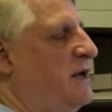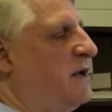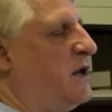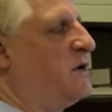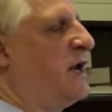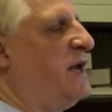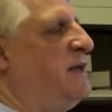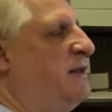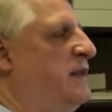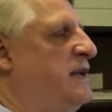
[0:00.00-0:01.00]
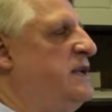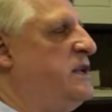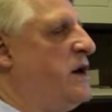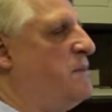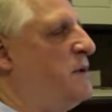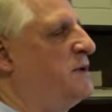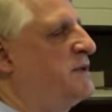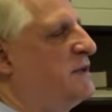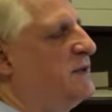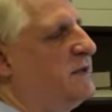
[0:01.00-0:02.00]
locate the
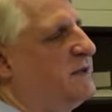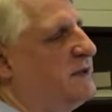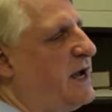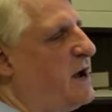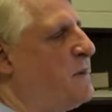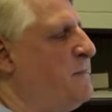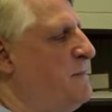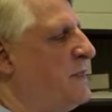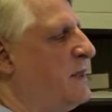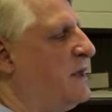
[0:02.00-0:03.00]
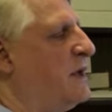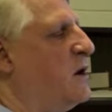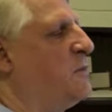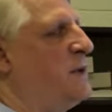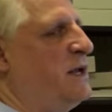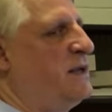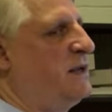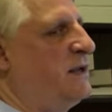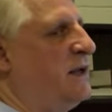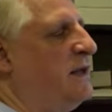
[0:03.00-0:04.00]
numbers tab, open it,
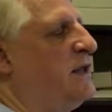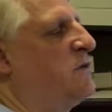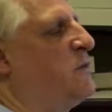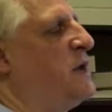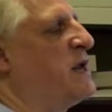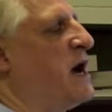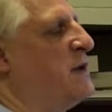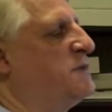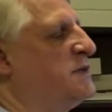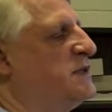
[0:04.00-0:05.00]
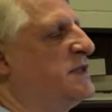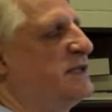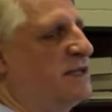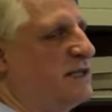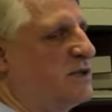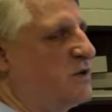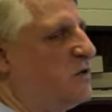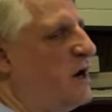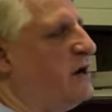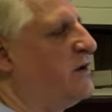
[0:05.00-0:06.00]
and there will be an option that says
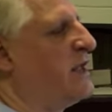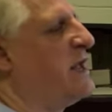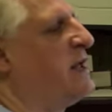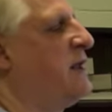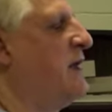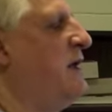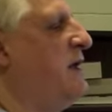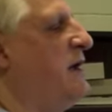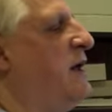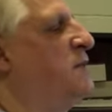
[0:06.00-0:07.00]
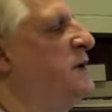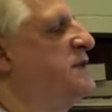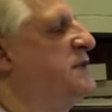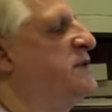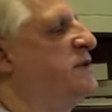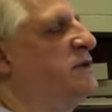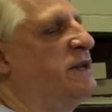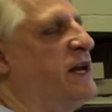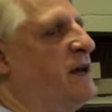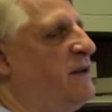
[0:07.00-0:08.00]
greater than. I'll press enter on
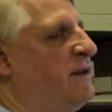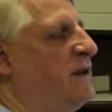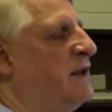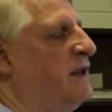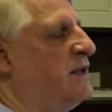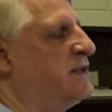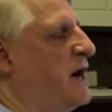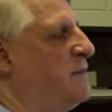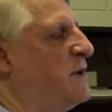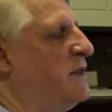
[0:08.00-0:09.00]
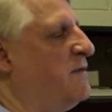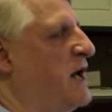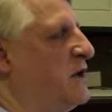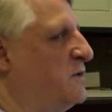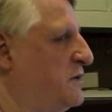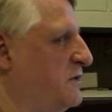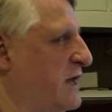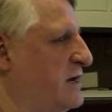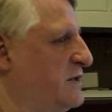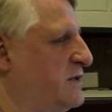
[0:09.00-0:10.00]
that and then type in the value
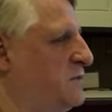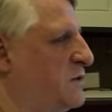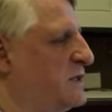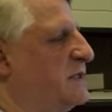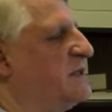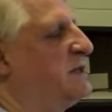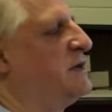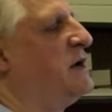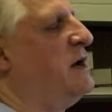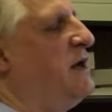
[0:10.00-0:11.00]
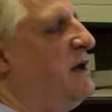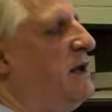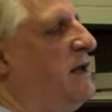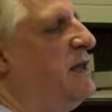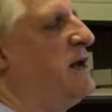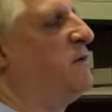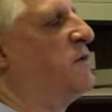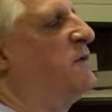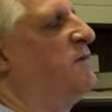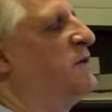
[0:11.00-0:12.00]
2000, press enter, and that
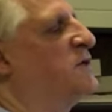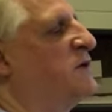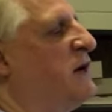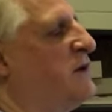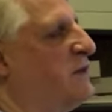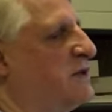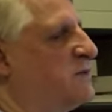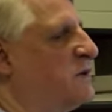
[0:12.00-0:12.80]
will filter out this